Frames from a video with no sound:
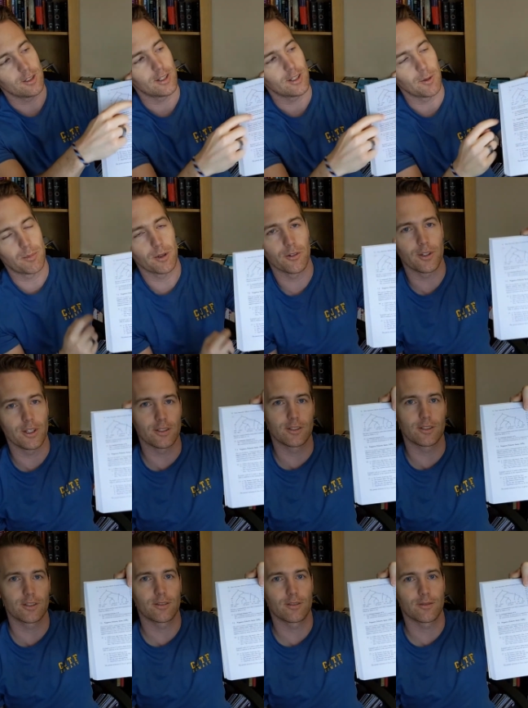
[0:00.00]
they build
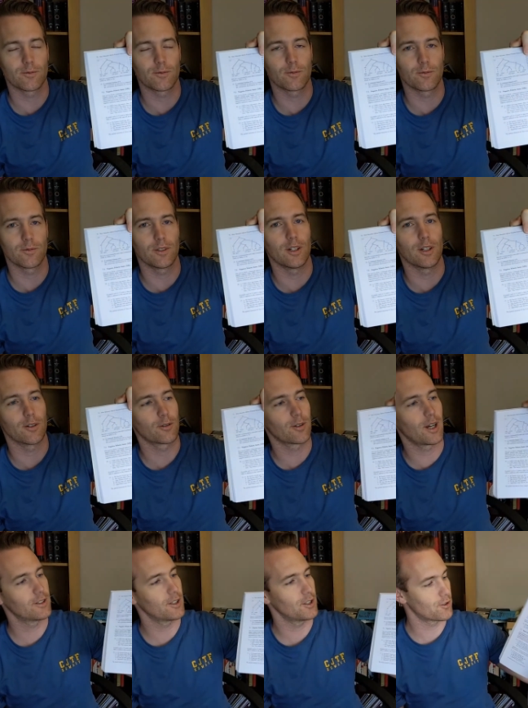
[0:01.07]
these, you know,
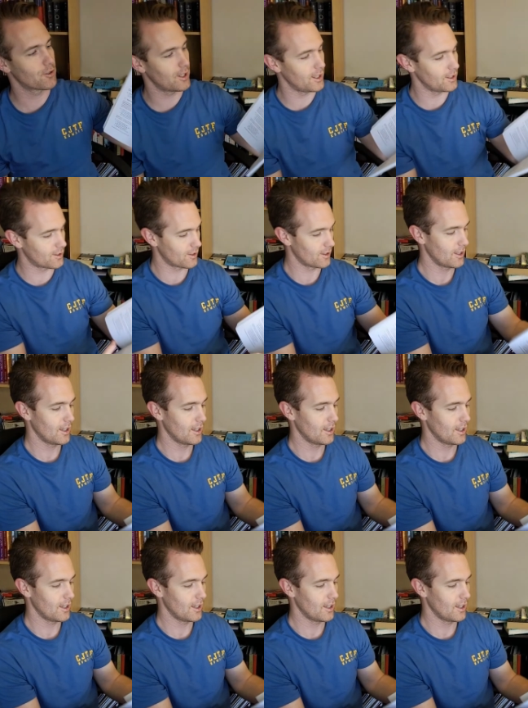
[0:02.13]
crazy trees.